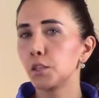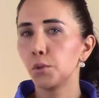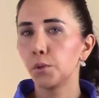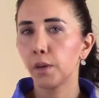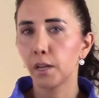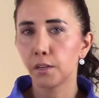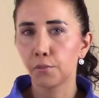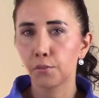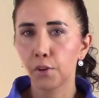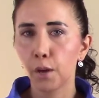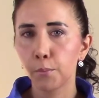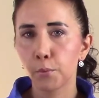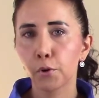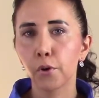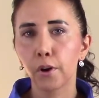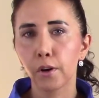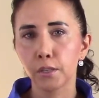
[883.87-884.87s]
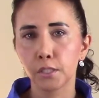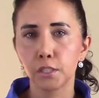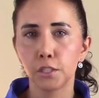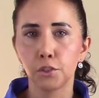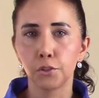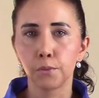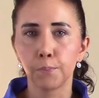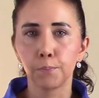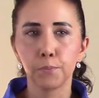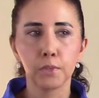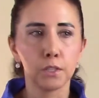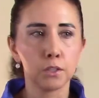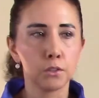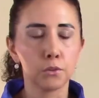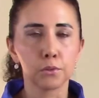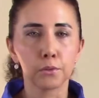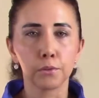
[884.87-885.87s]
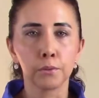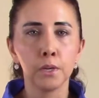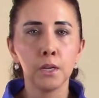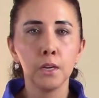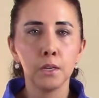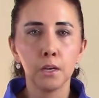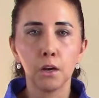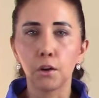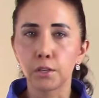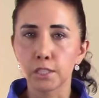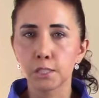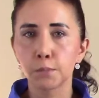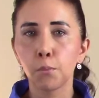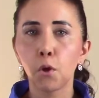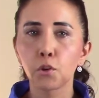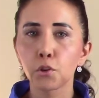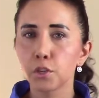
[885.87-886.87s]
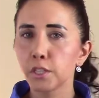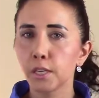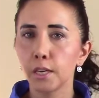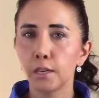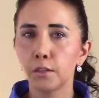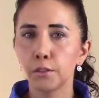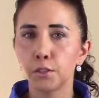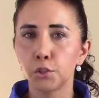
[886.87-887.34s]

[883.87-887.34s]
you kind of come across in your on a smaller scale,